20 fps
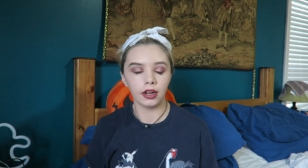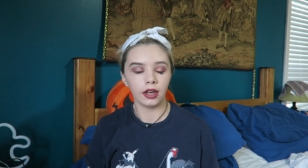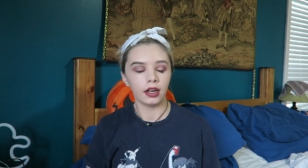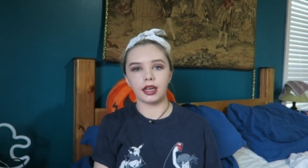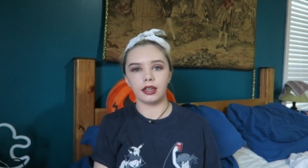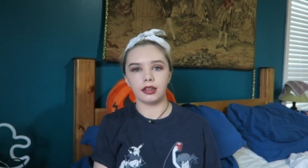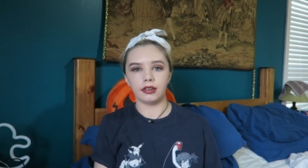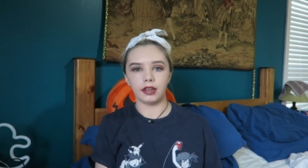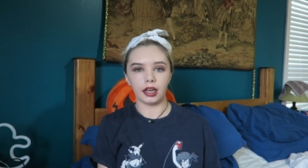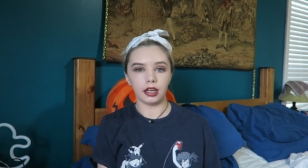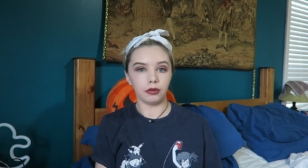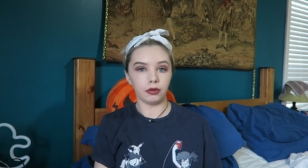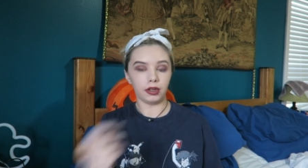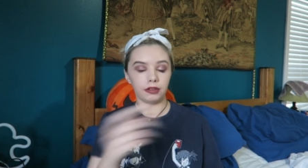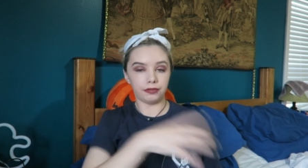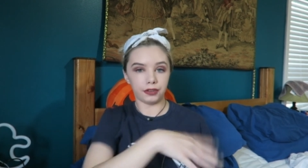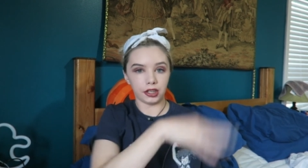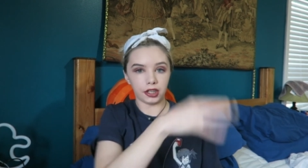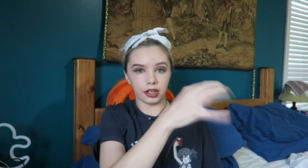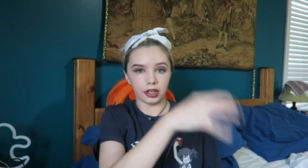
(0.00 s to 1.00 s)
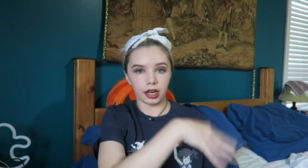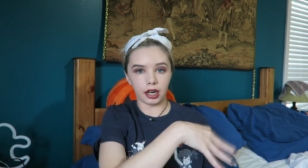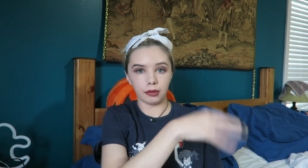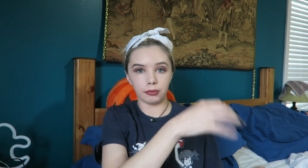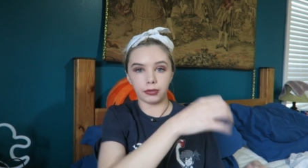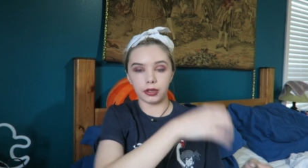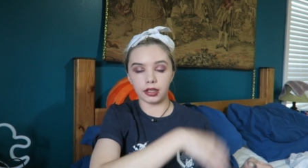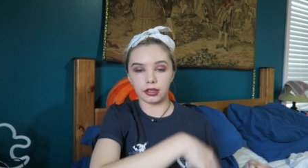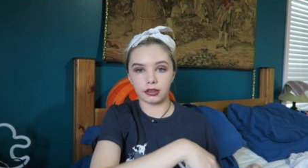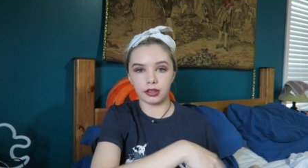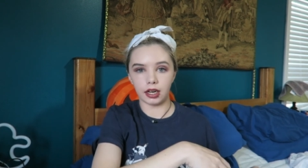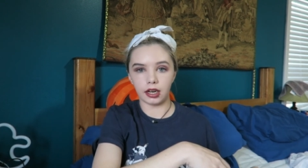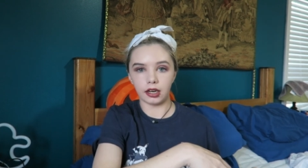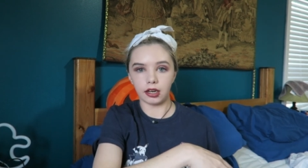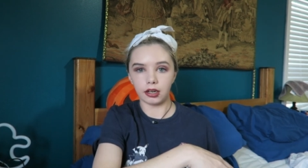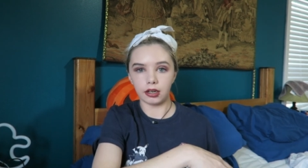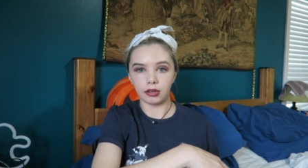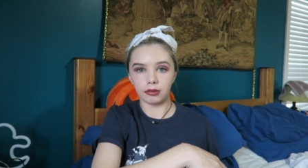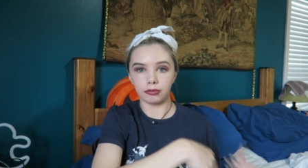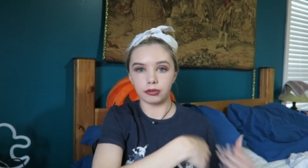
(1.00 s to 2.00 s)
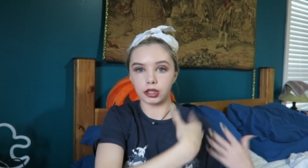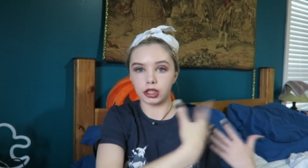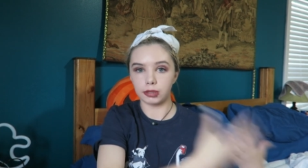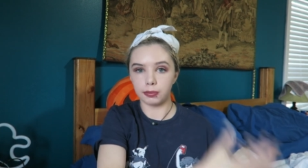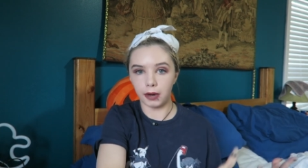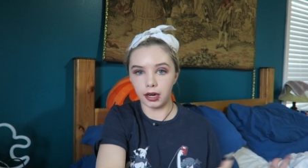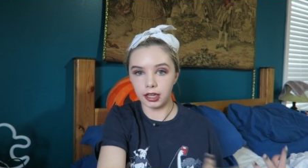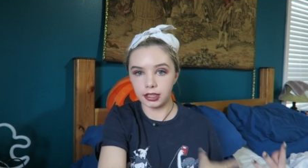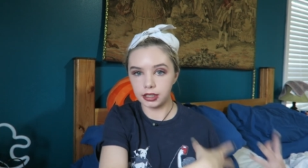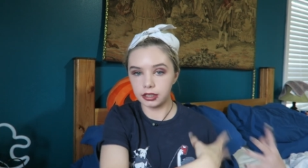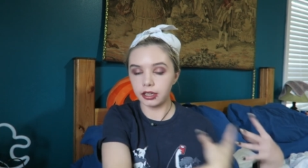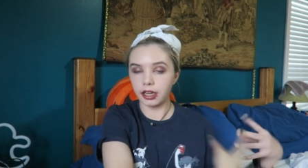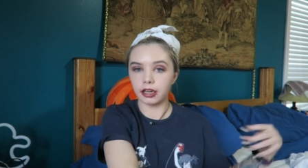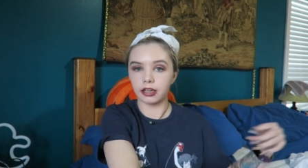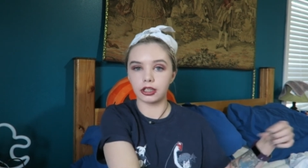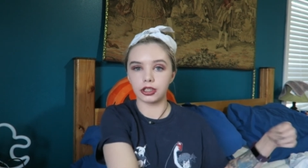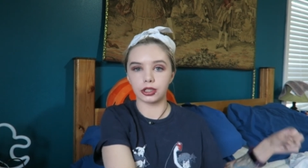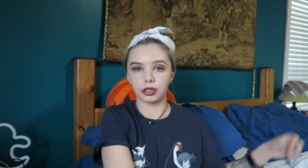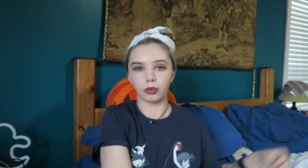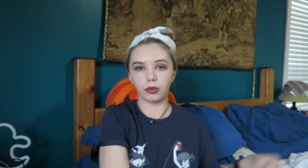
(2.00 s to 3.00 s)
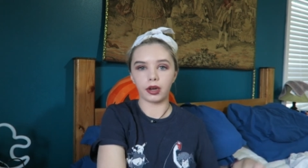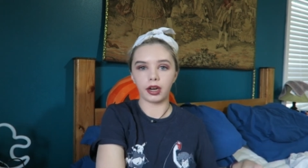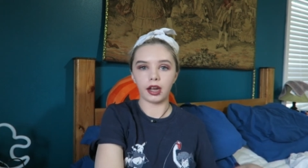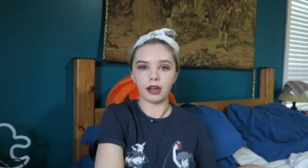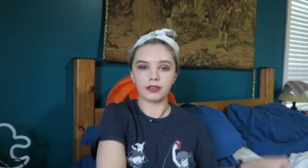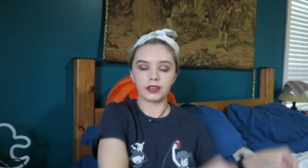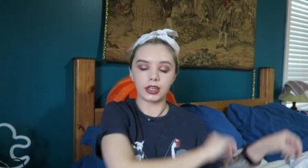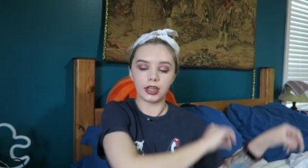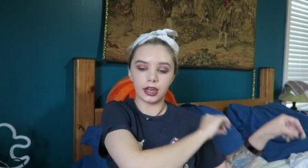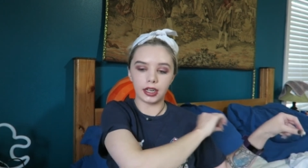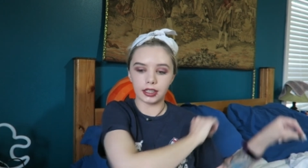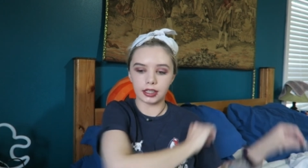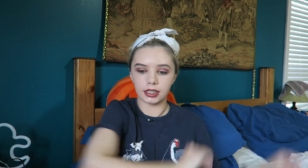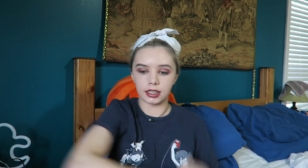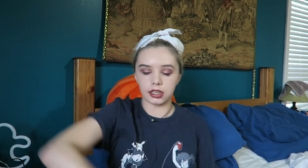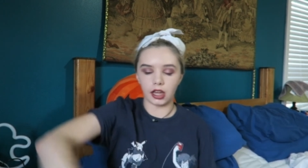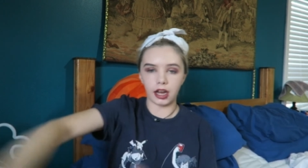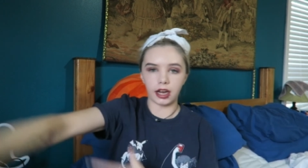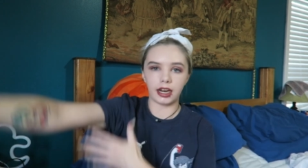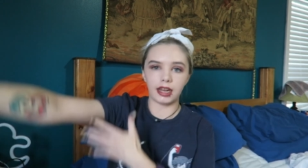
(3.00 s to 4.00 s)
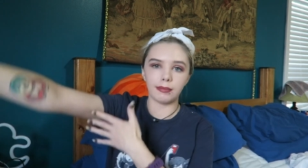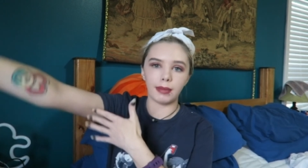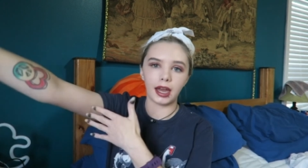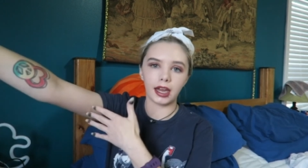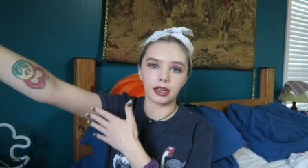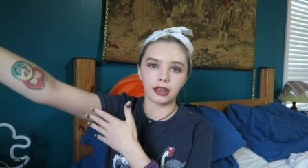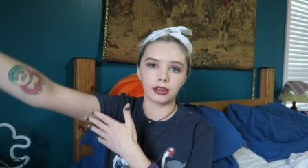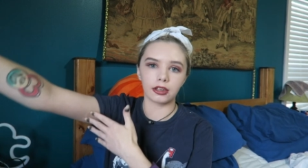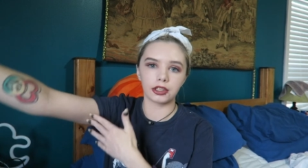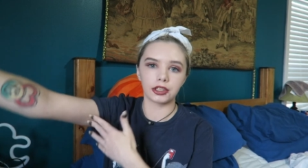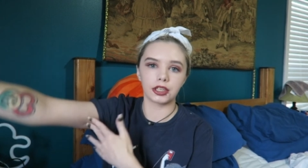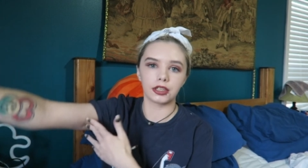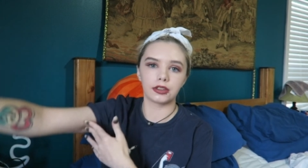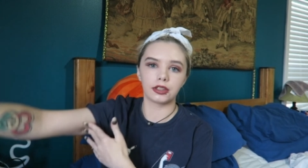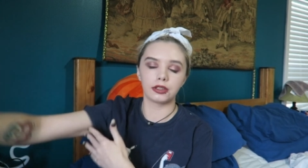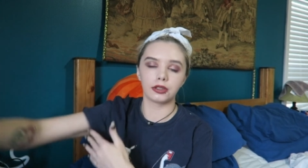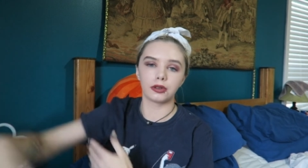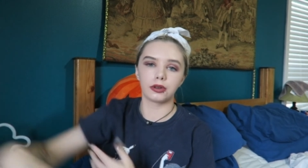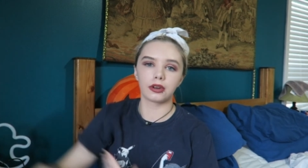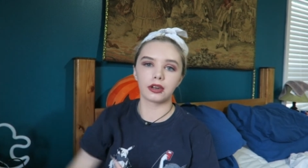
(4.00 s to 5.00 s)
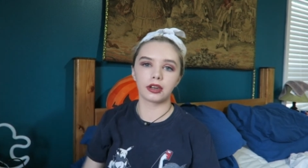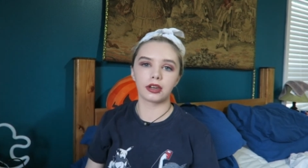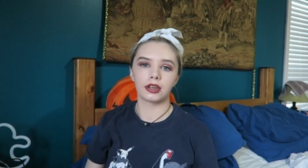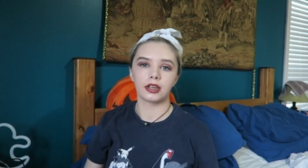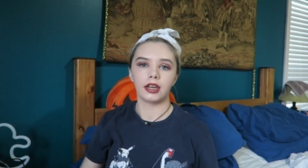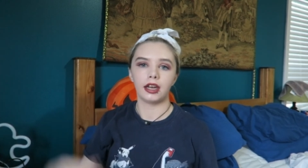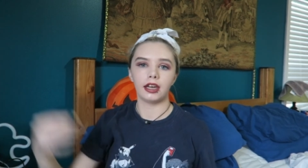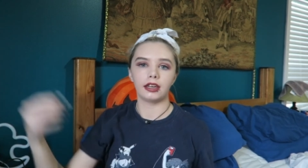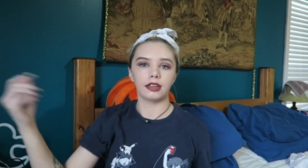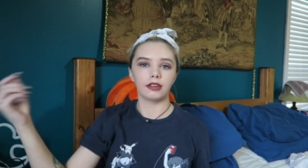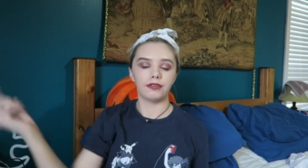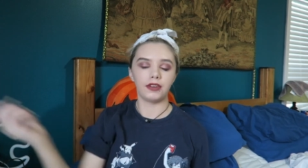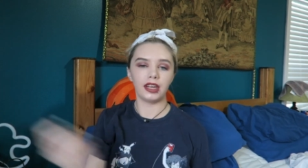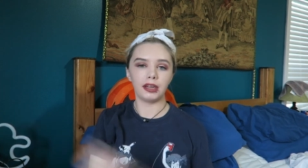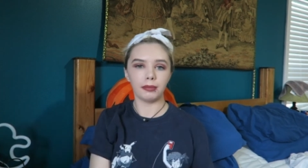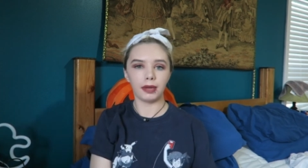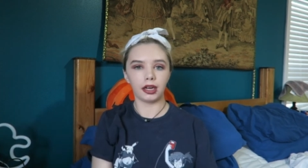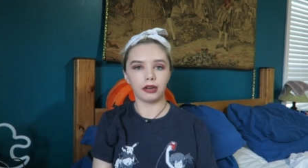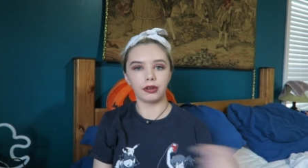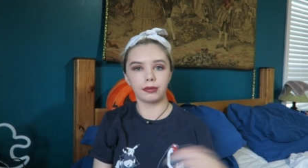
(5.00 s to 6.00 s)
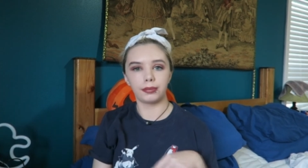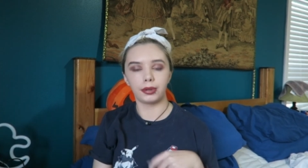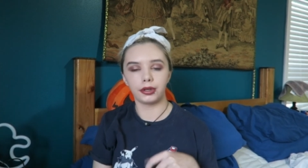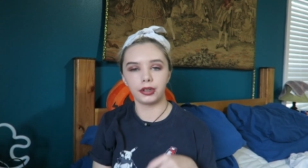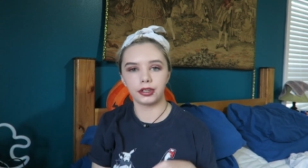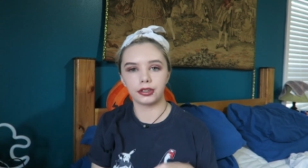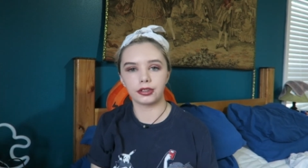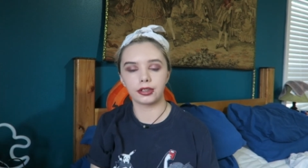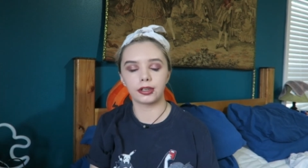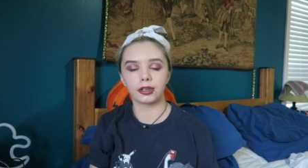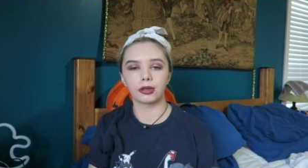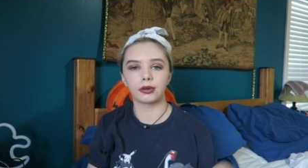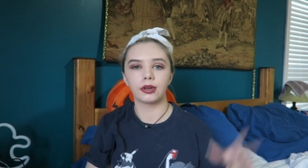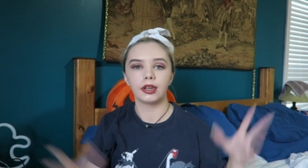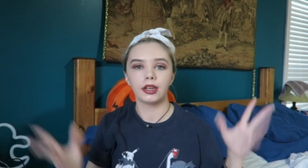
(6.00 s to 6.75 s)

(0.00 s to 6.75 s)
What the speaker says: and they would fill it up with their response letters or whatever and slide it back underneath the door, and the female would pull it through,